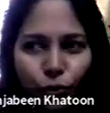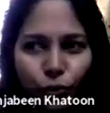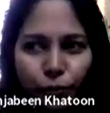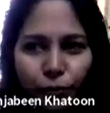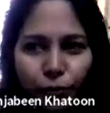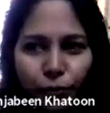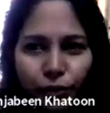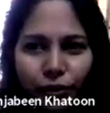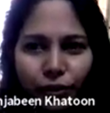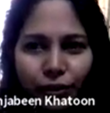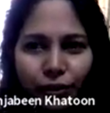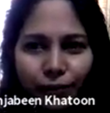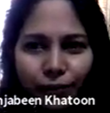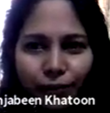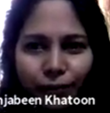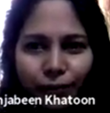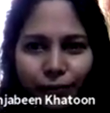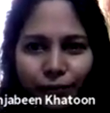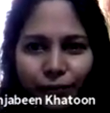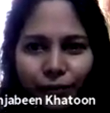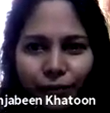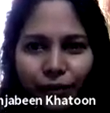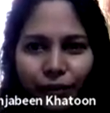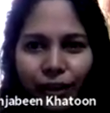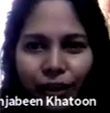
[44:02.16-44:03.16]
open,
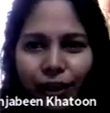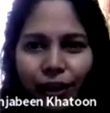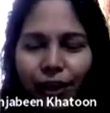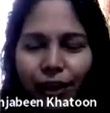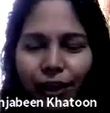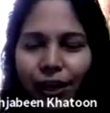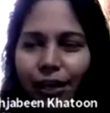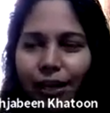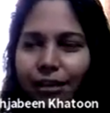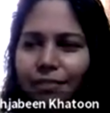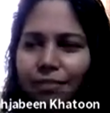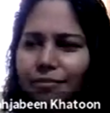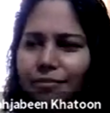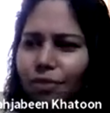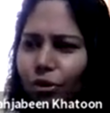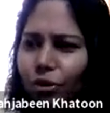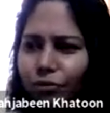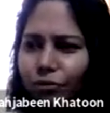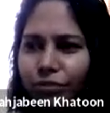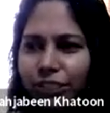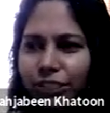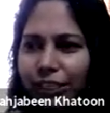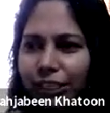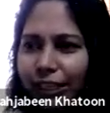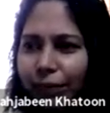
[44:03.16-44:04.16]
and
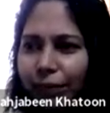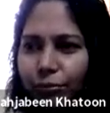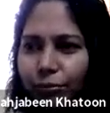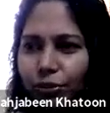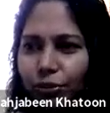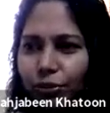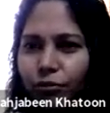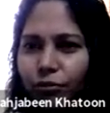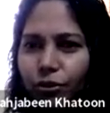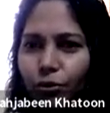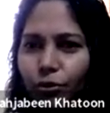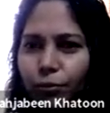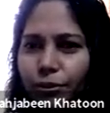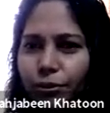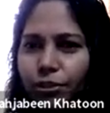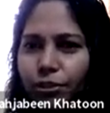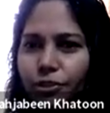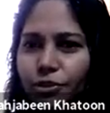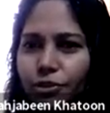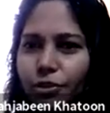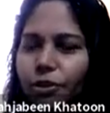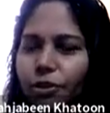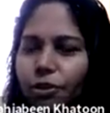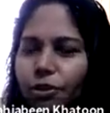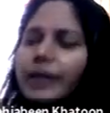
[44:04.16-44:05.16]
obviously cabin crew will open the
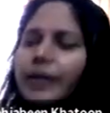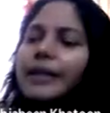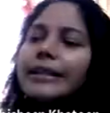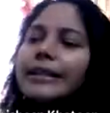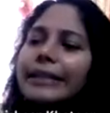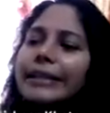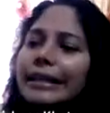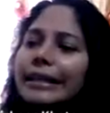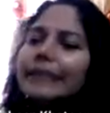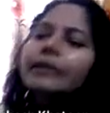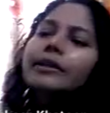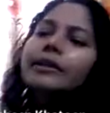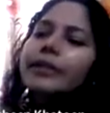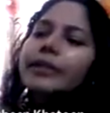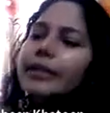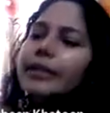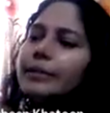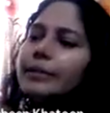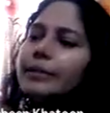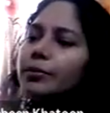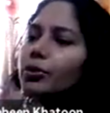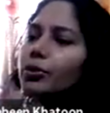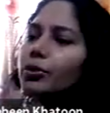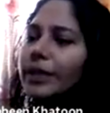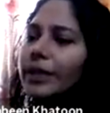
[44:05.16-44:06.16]
door. Then the
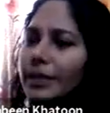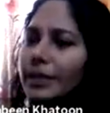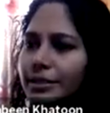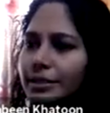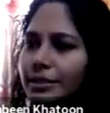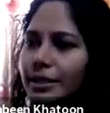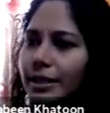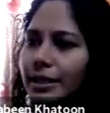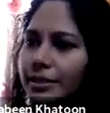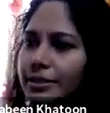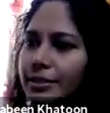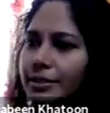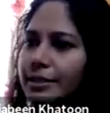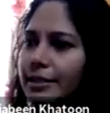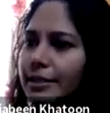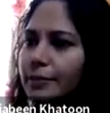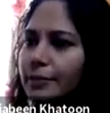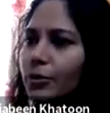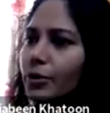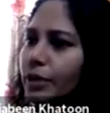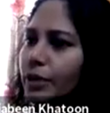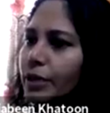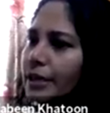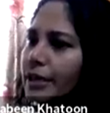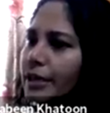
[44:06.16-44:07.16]
deboarding starts.
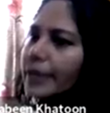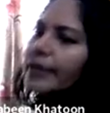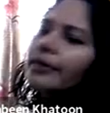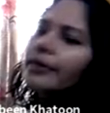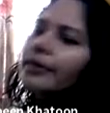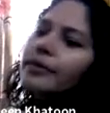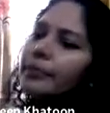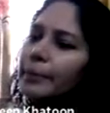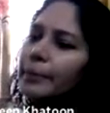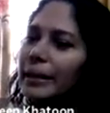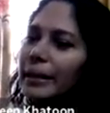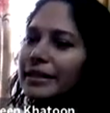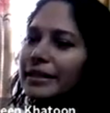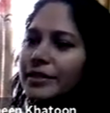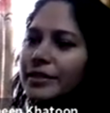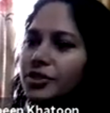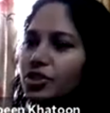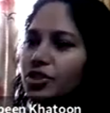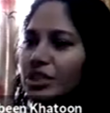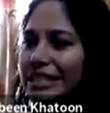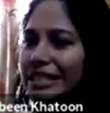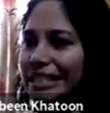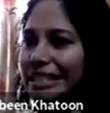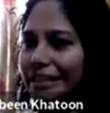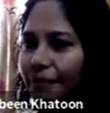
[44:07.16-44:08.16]
Deboarding like
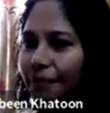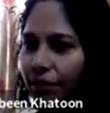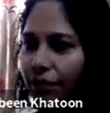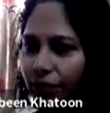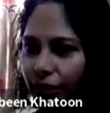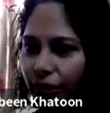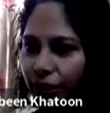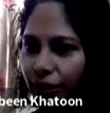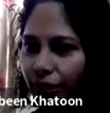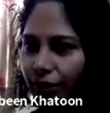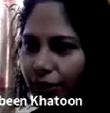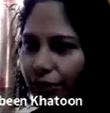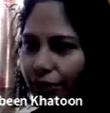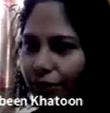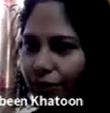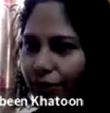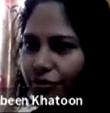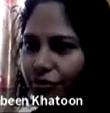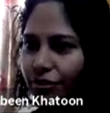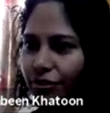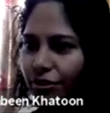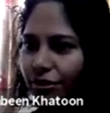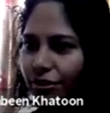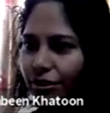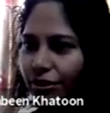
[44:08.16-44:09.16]
passengers leaving the aircraft.
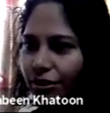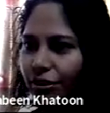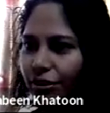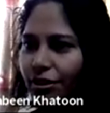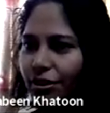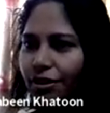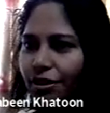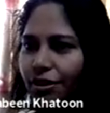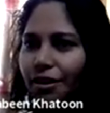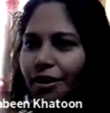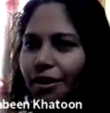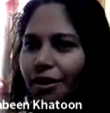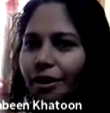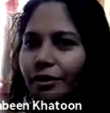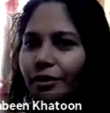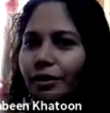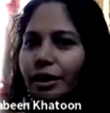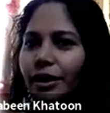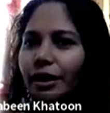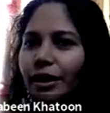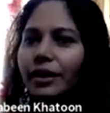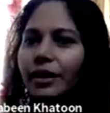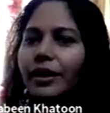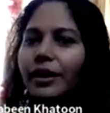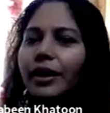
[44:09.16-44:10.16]

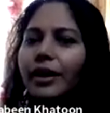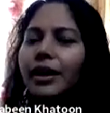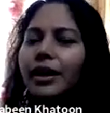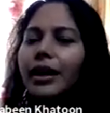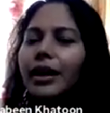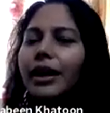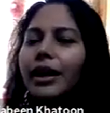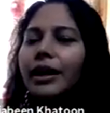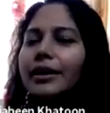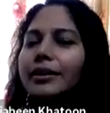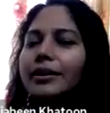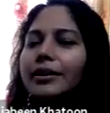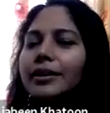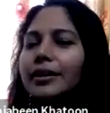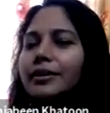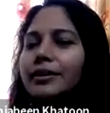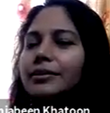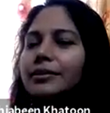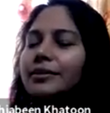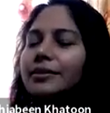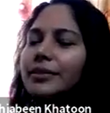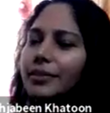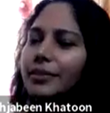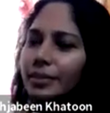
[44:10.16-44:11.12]
Okay. And then